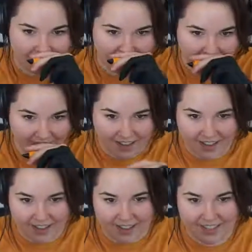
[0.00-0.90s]

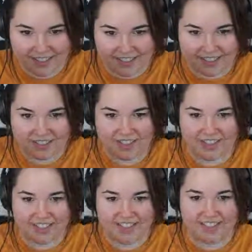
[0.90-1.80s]
Alessandra
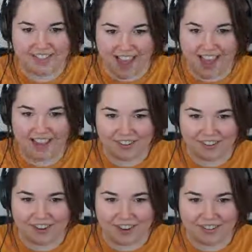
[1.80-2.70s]
says, yeah,
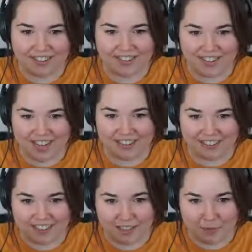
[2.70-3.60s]
Dark Hours,
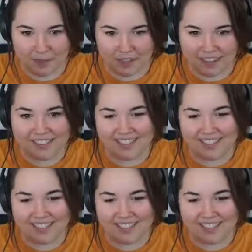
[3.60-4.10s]
exactly. Same here.